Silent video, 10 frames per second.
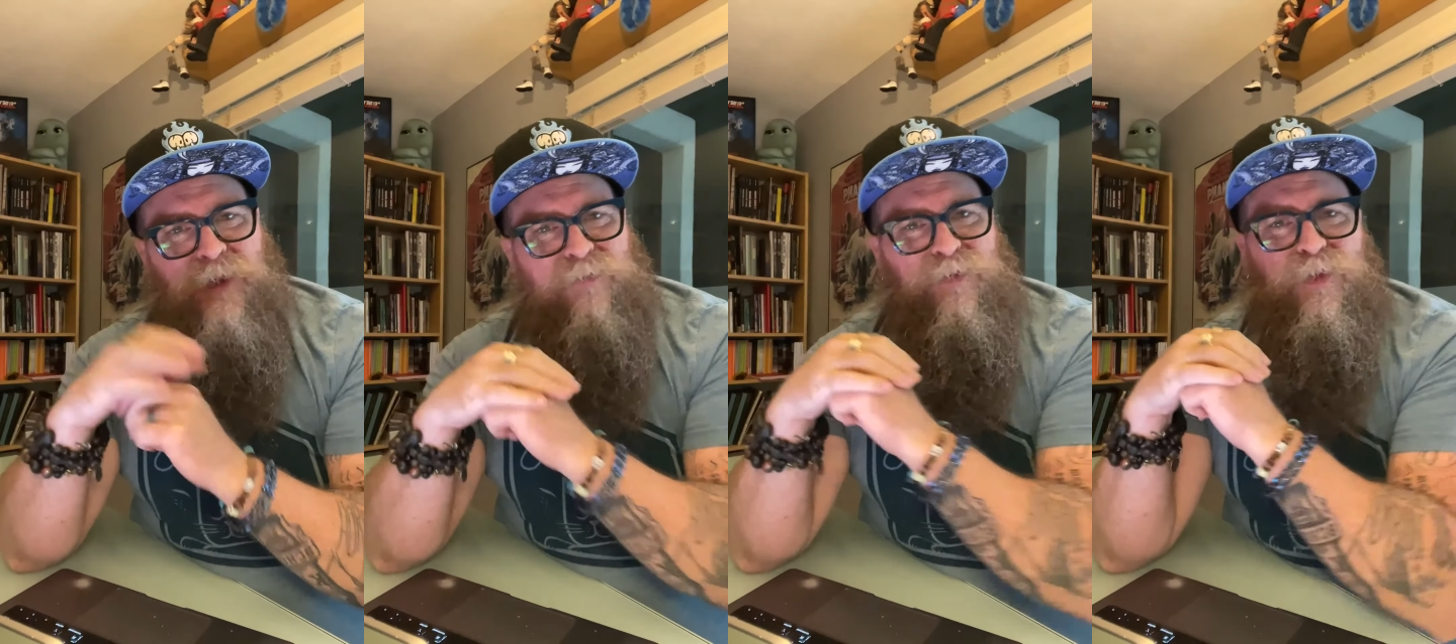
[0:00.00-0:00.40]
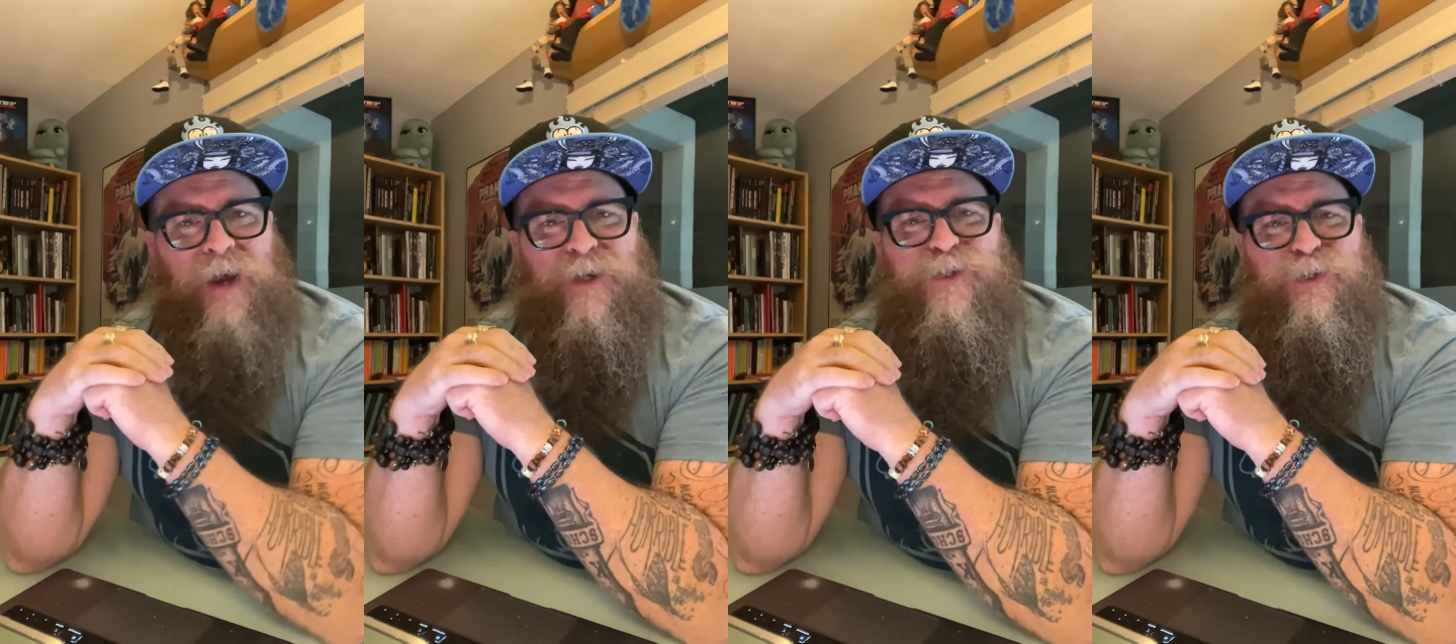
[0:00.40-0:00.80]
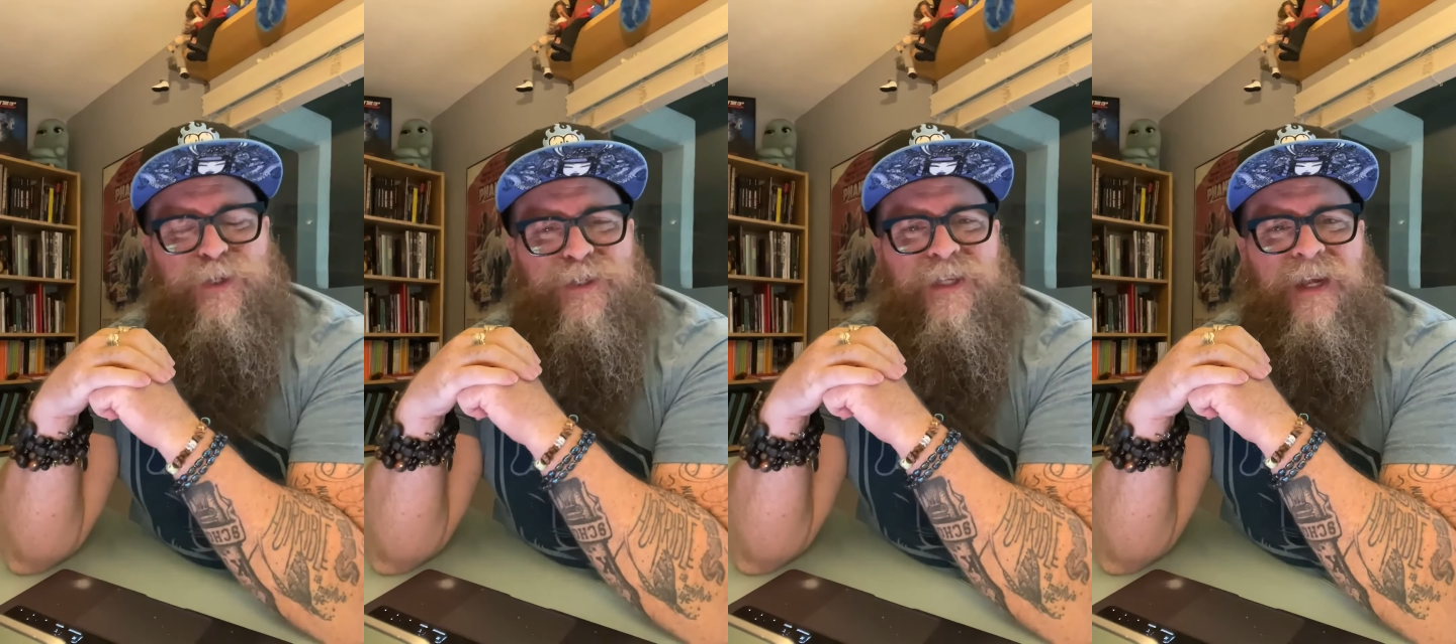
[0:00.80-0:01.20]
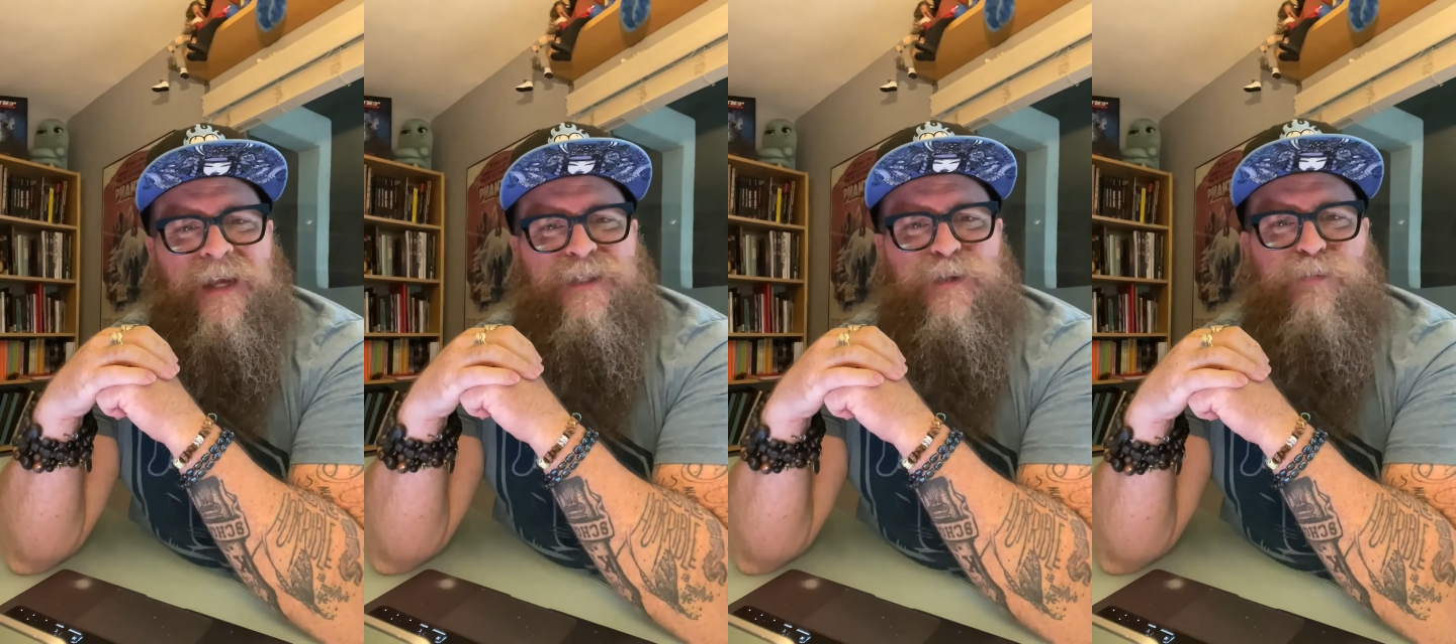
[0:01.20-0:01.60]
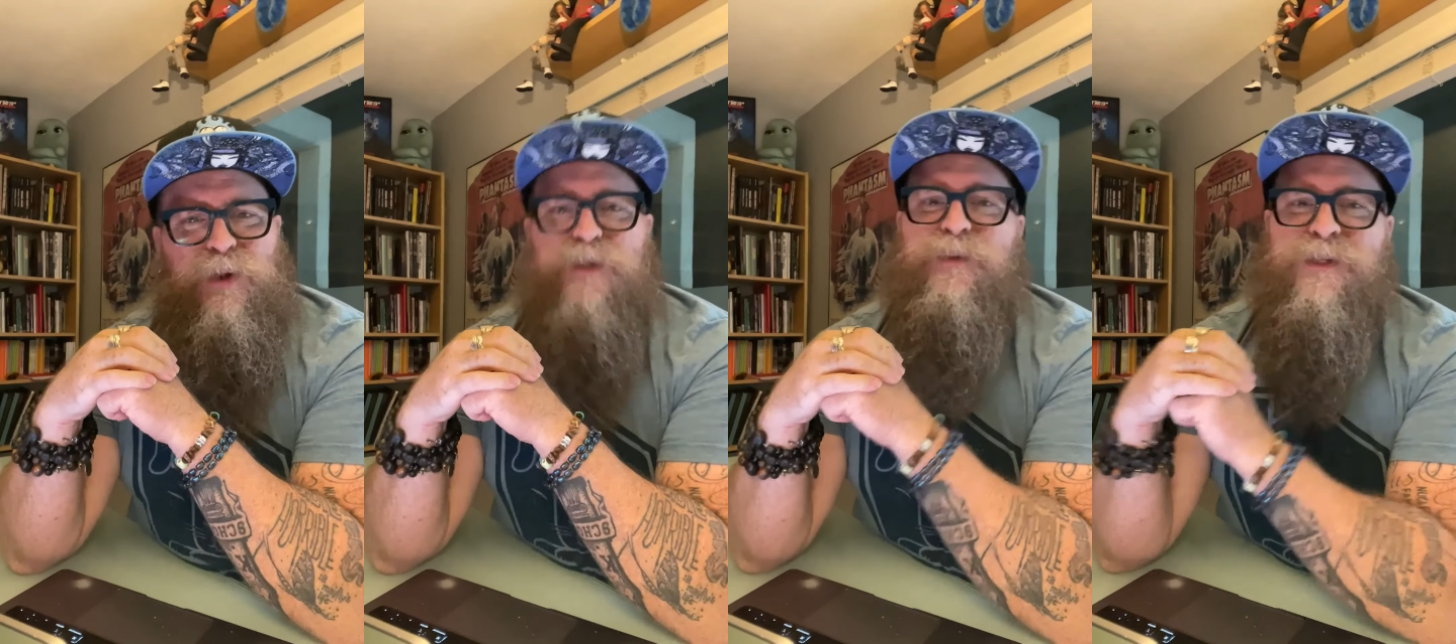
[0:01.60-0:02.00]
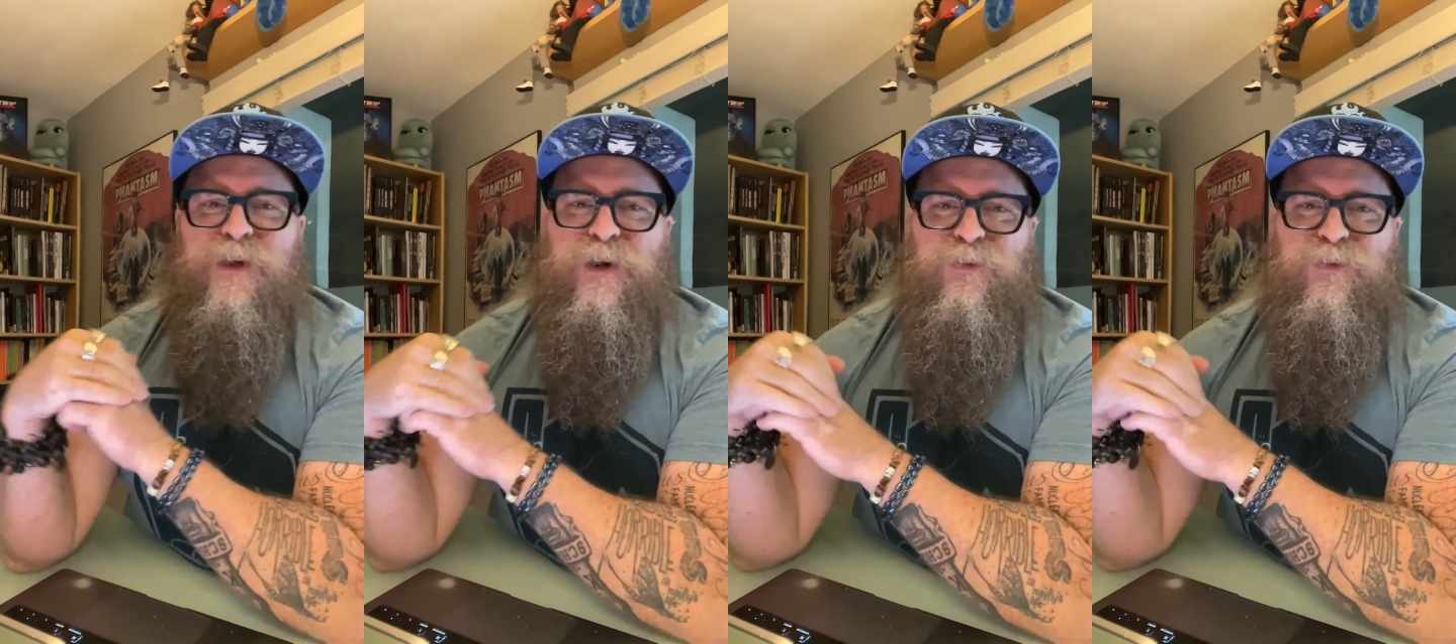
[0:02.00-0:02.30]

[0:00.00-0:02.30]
me a few extras as some bonus material